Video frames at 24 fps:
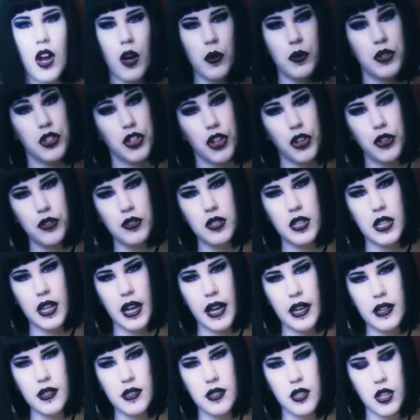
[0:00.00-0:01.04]
I would show you
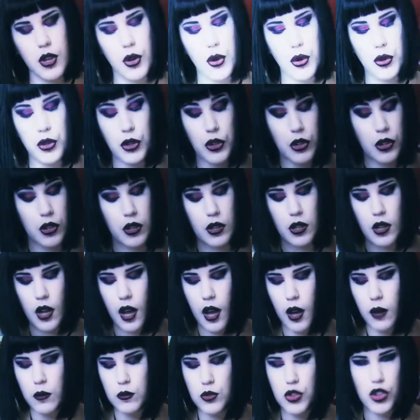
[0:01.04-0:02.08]
today so you could
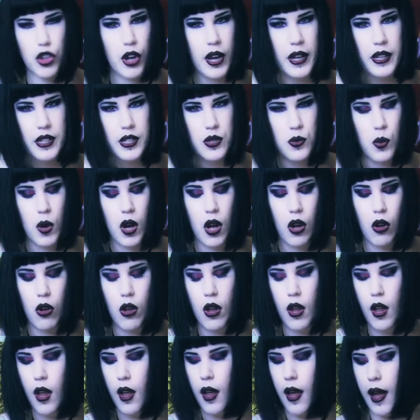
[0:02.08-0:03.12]
um, try it as well.
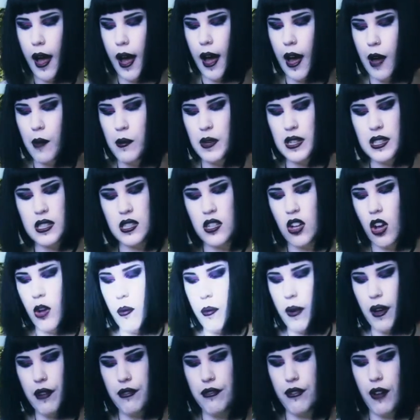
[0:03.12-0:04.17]
Um, it's not
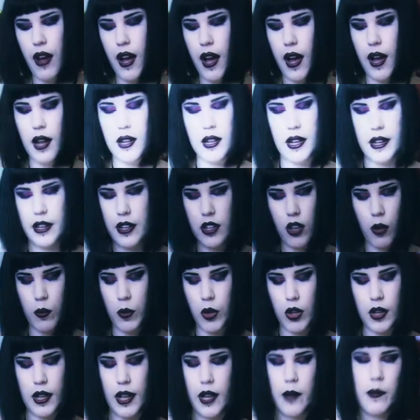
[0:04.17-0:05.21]
by far, like, I'm
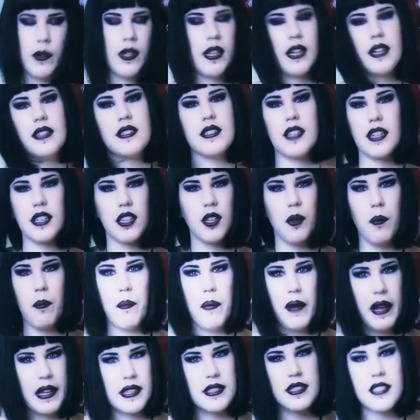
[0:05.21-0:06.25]
not claiming that it's like the
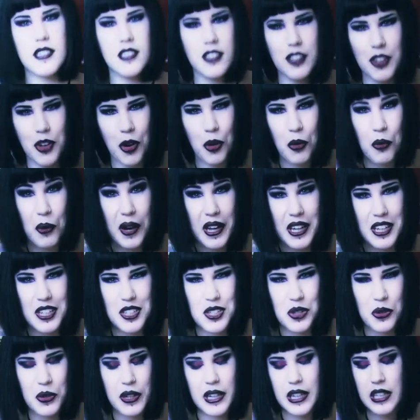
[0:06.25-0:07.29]
best, you know, way to
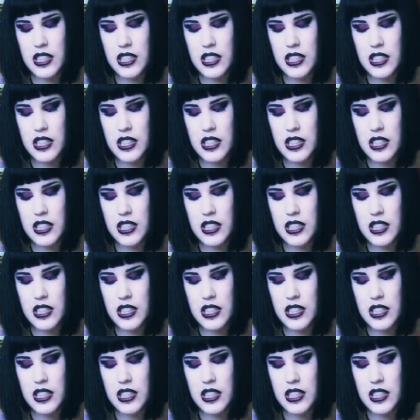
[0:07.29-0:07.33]
do it.